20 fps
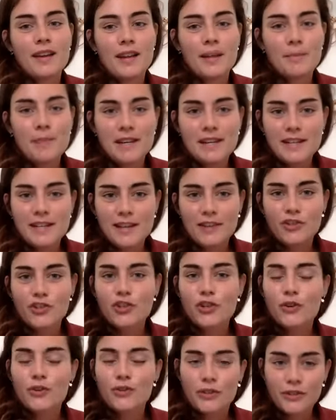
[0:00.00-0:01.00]
Many
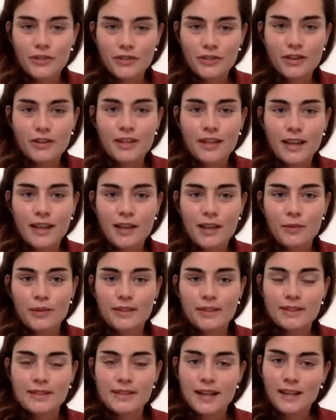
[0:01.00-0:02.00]
NGOs are talking
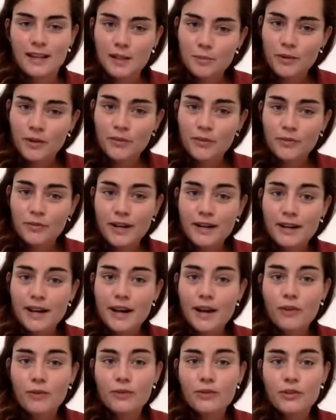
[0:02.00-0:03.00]
with the Taliban right
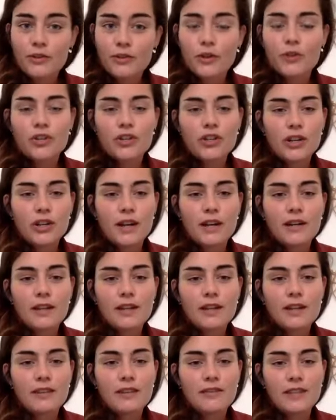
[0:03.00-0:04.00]
now,
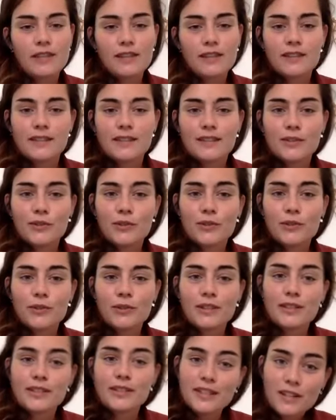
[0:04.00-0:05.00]
negotiating if they can still
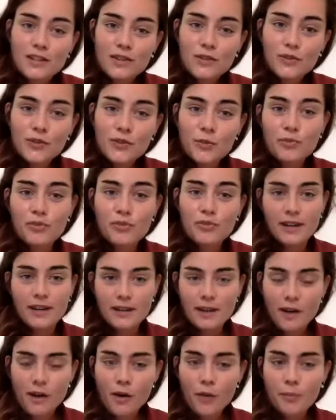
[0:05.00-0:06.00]
continue to provide
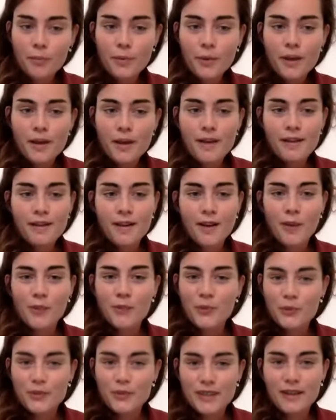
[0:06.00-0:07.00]
help up
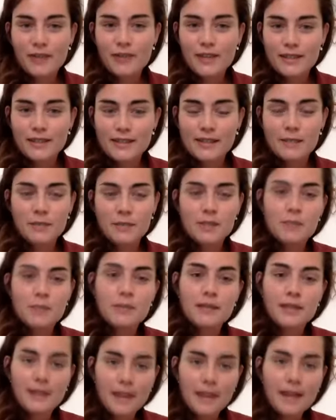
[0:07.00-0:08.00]
till now that seems to
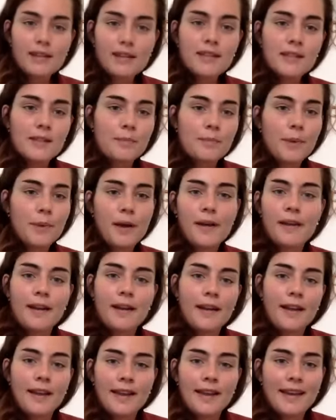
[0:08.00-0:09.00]
be the case, but
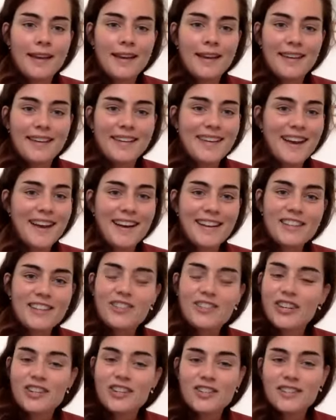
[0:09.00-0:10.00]
yeah, it
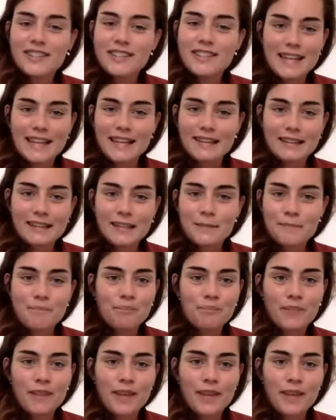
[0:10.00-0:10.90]
changes daily.